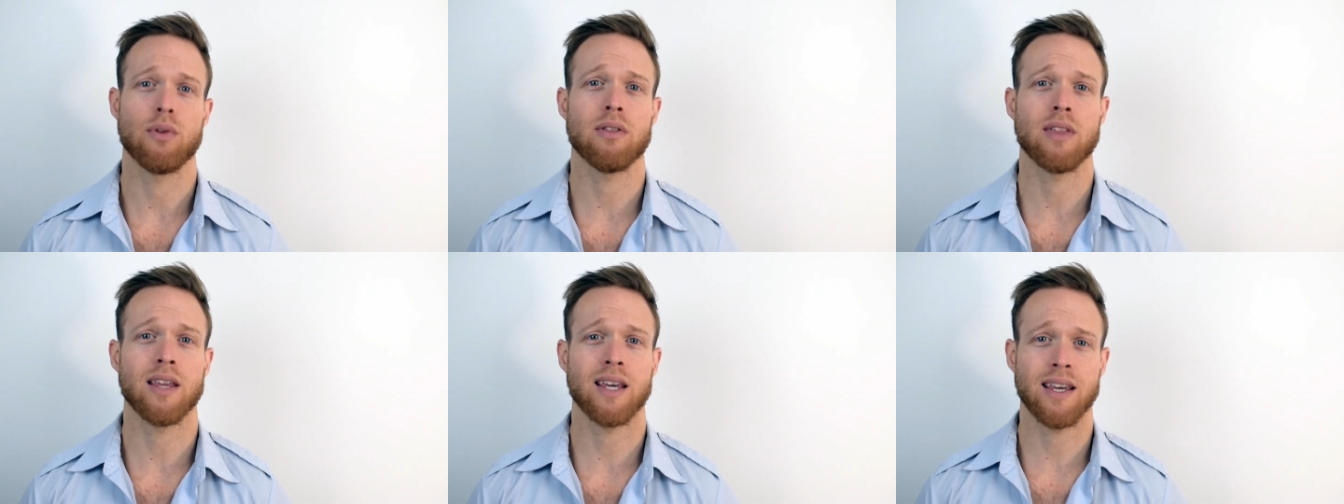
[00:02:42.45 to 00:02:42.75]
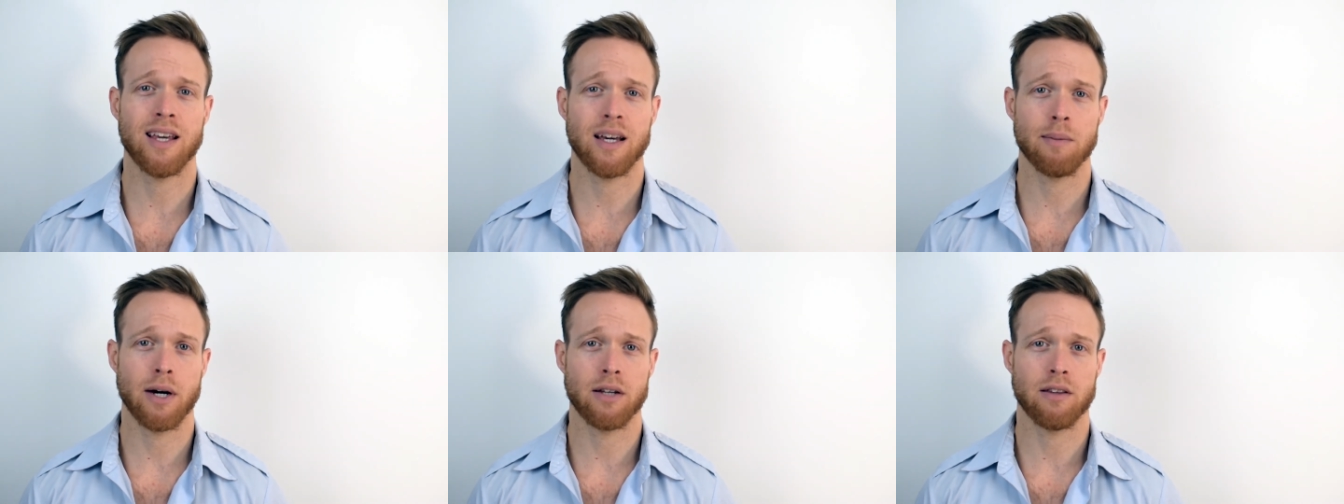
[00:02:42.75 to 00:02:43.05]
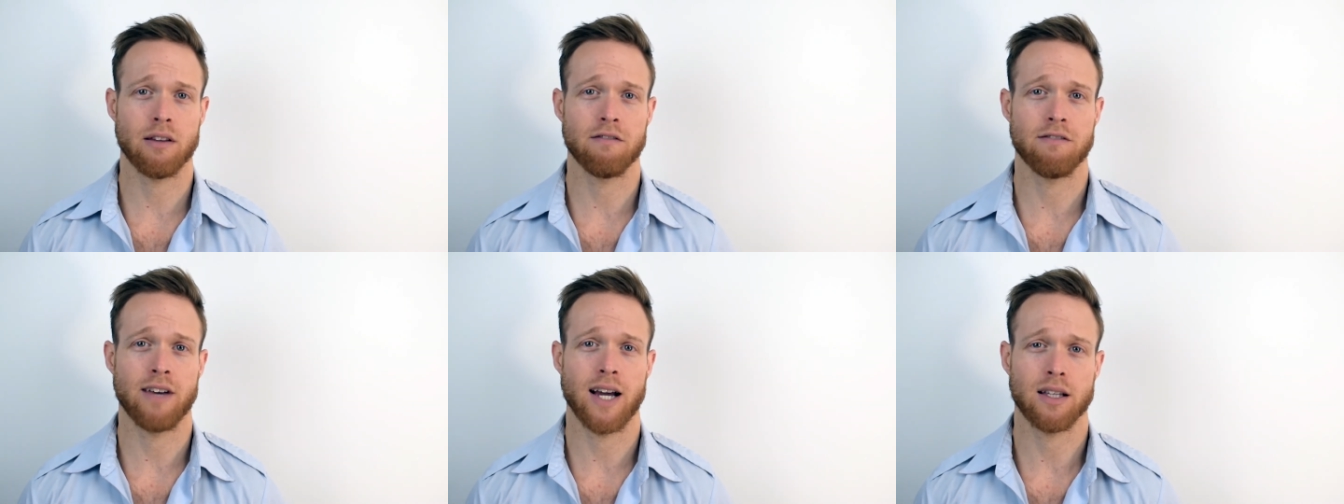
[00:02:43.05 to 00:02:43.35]
thinking about
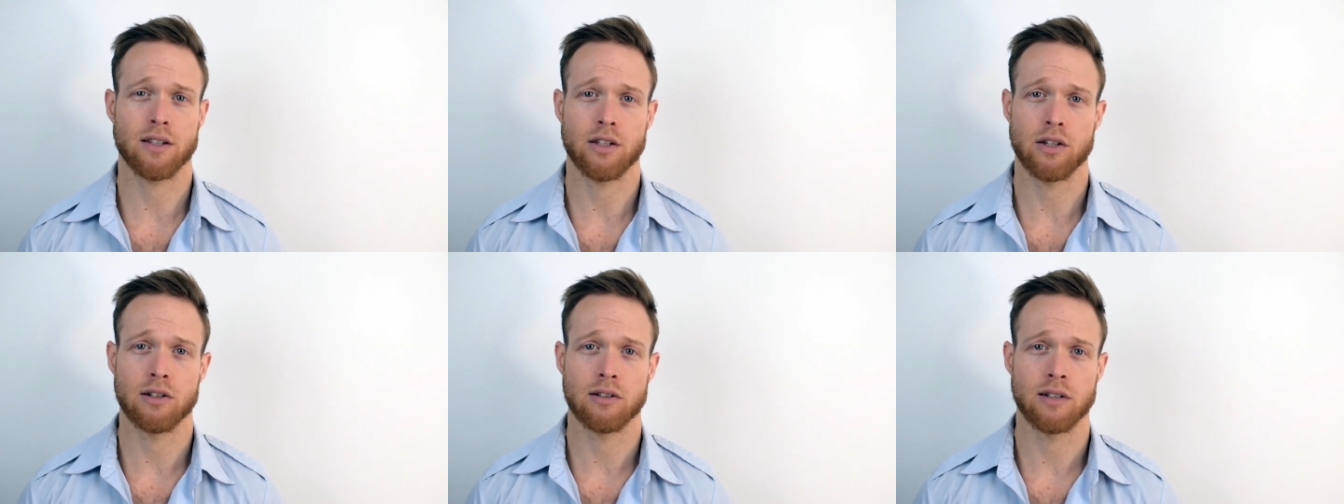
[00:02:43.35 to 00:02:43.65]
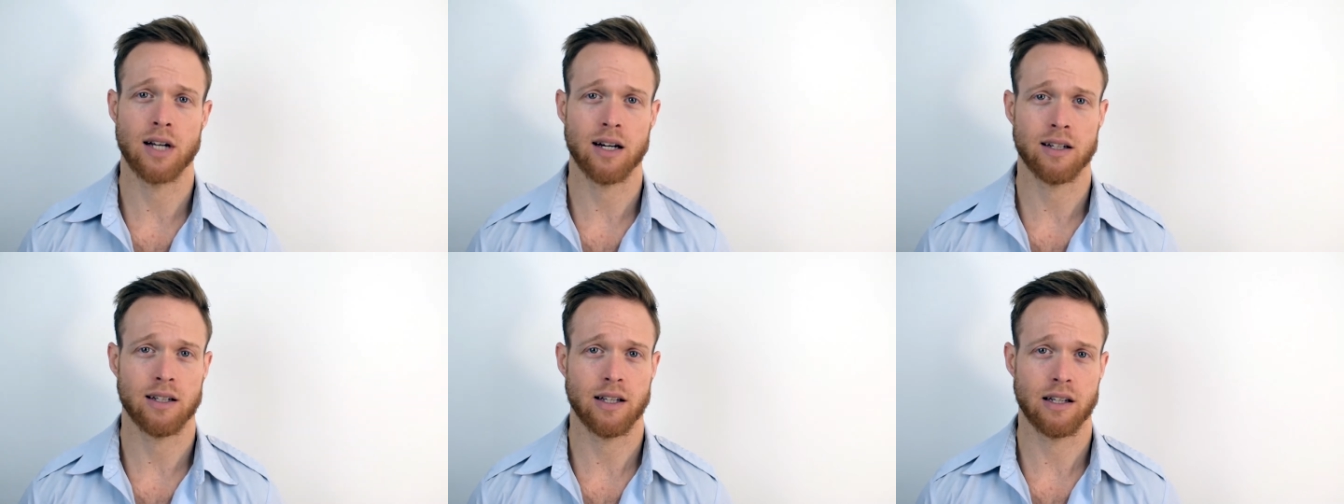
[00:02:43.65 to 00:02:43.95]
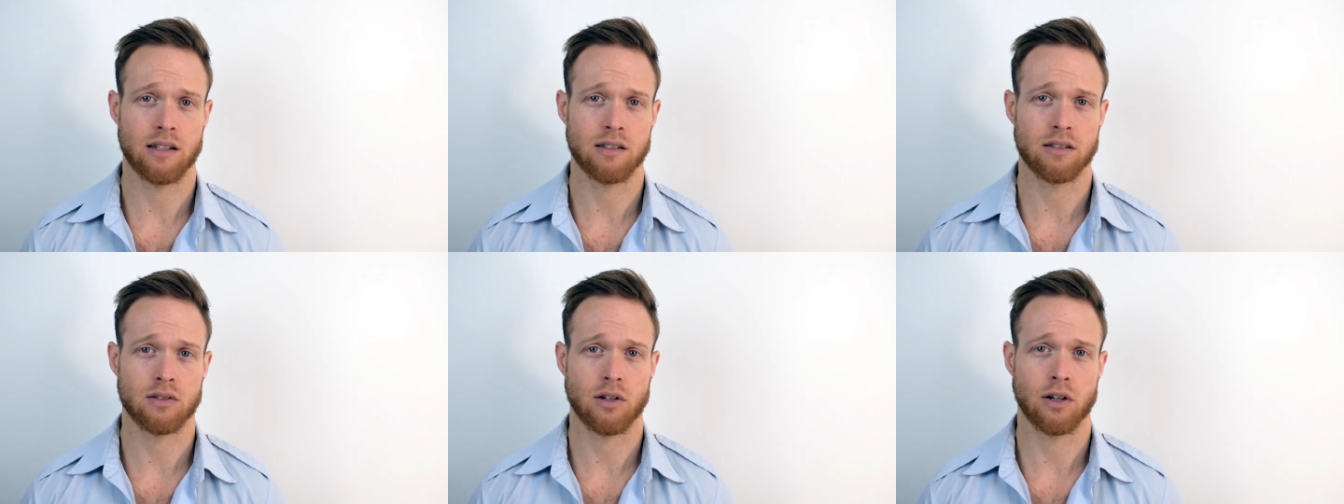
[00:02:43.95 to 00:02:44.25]
the fact that you're not
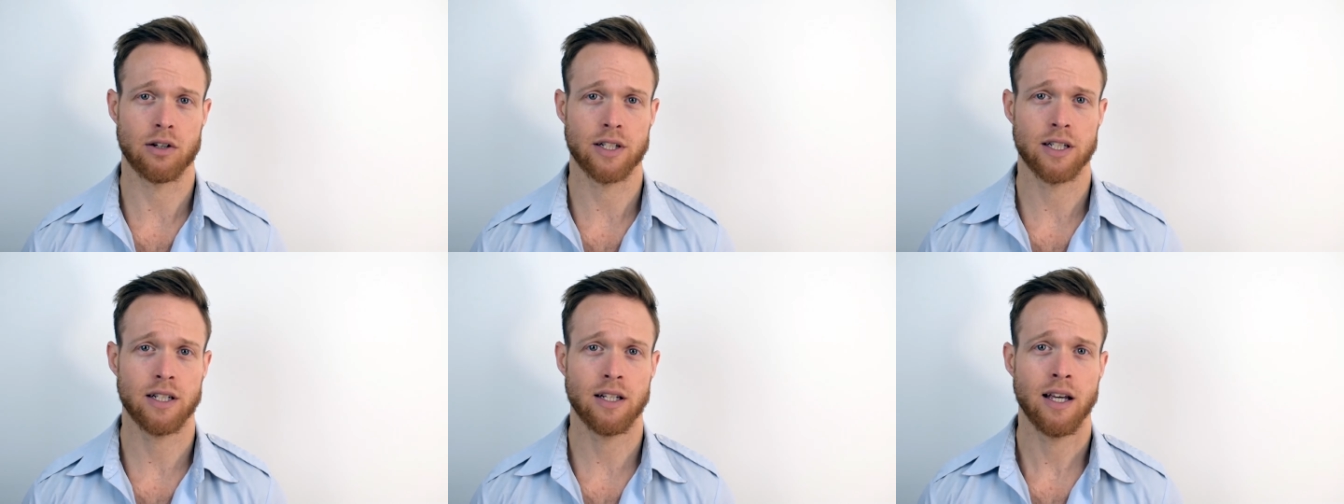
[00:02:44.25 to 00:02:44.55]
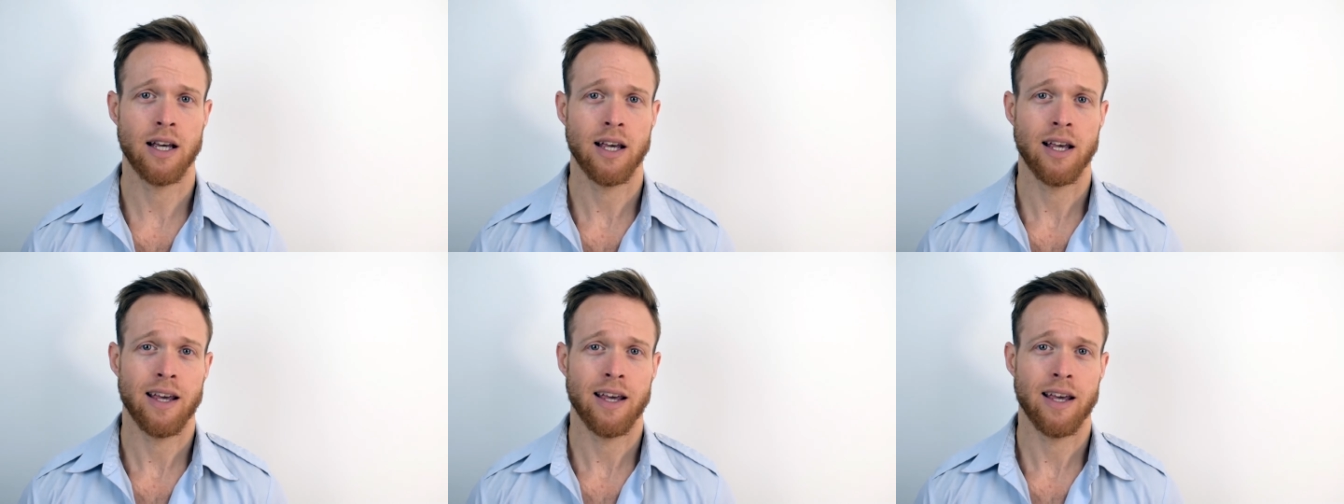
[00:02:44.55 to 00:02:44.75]
getting started,